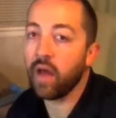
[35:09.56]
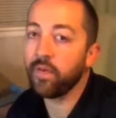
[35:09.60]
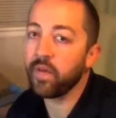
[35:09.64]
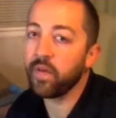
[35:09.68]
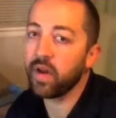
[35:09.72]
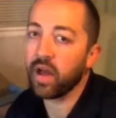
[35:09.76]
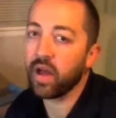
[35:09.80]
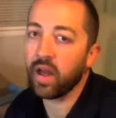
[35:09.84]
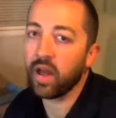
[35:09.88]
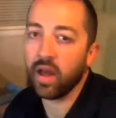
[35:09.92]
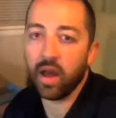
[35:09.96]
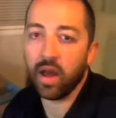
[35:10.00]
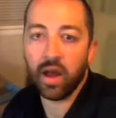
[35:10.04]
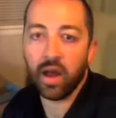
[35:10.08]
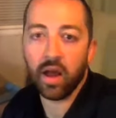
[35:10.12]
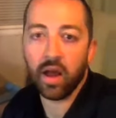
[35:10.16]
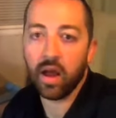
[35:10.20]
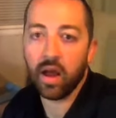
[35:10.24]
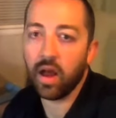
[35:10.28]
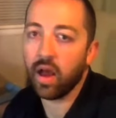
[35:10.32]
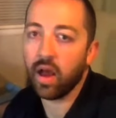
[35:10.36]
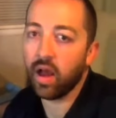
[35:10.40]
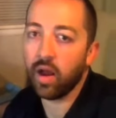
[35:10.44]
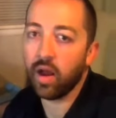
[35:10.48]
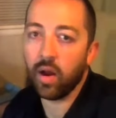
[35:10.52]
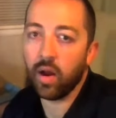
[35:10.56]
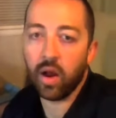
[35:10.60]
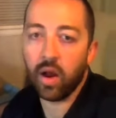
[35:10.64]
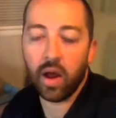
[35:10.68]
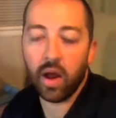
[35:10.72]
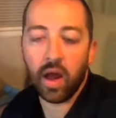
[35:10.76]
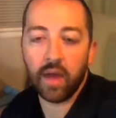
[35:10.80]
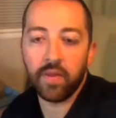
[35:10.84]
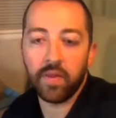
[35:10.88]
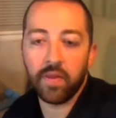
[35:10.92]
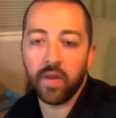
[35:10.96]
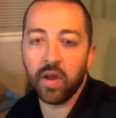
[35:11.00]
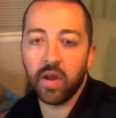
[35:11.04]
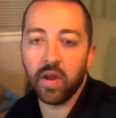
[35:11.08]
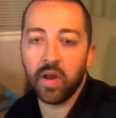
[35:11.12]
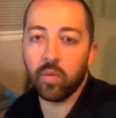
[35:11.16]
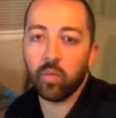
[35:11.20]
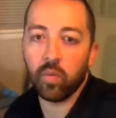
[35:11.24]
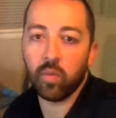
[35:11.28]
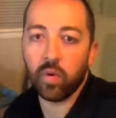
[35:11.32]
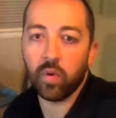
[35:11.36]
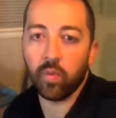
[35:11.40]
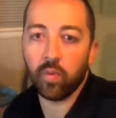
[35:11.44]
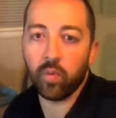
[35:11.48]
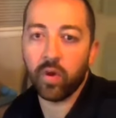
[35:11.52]
Not that I think
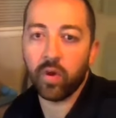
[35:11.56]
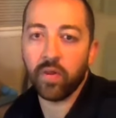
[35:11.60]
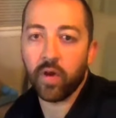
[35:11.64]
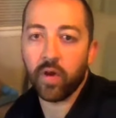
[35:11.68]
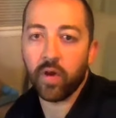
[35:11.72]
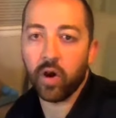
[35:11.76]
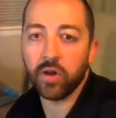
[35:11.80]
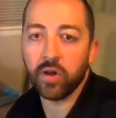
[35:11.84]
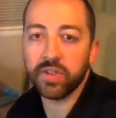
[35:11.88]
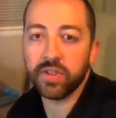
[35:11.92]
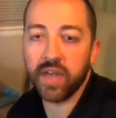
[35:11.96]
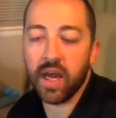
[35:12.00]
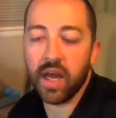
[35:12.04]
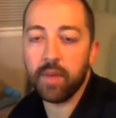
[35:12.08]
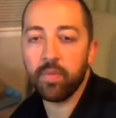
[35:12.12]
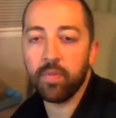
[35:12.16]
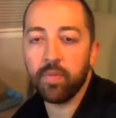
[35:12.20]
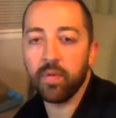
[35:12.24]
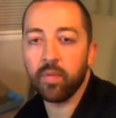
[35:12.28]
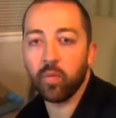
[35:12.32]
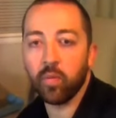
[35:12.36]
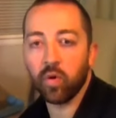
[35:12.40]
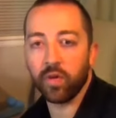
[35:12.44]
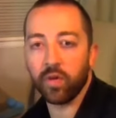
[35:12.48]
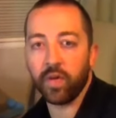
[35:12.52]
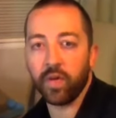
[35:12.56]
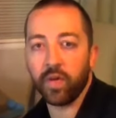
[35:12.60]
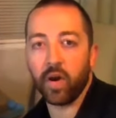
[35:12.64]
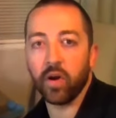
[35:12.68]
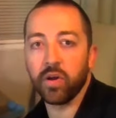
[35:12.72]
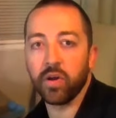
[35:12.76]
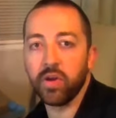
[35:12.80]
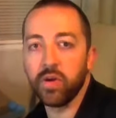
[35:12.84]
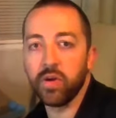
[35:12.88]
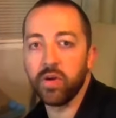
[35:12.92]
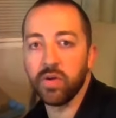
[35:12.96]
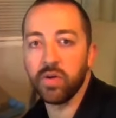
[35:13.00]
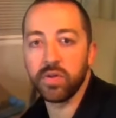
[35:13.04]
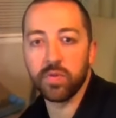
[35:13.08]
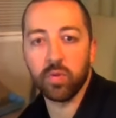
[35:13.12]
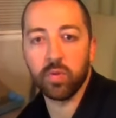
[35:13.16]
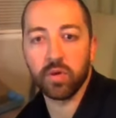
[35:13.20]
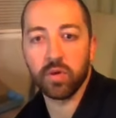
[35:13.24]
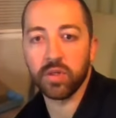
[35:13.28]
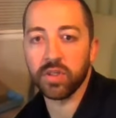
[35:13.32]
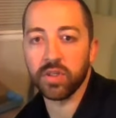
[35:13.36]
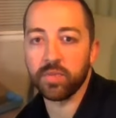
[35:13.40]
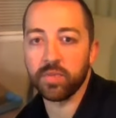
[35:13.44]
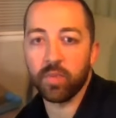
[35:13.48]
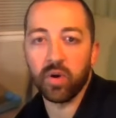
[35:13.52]
with our use,
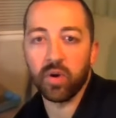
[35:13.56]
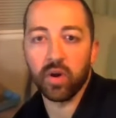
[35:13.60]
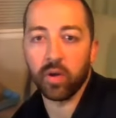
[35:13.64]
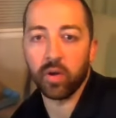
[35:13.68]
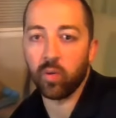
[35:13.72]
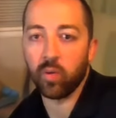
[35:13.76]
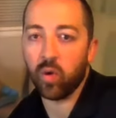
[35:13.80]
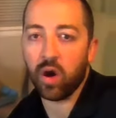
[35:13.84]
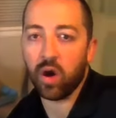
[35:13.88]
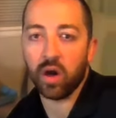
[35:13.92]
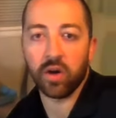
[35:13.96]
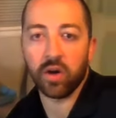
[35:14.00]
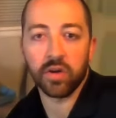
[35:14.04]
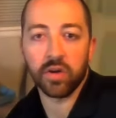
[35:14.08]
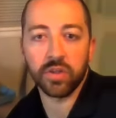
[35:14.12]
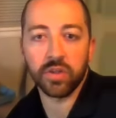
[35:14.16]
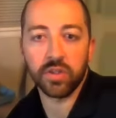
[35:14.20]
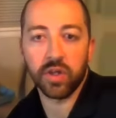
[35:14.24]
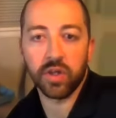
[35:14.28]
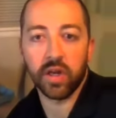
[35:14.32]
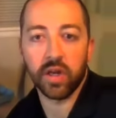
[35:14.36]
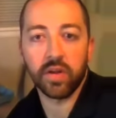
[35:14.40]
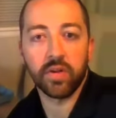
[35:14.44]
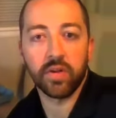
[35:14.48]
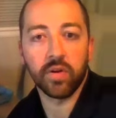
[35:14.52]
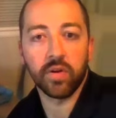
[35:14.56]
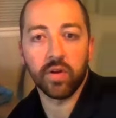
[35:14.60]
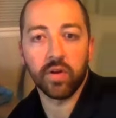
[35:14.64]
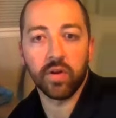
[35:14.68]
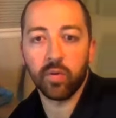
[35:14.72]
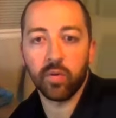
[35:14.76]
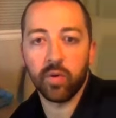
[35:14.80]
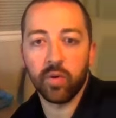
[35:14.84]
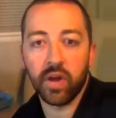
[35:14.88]
we're just putting water straight through there.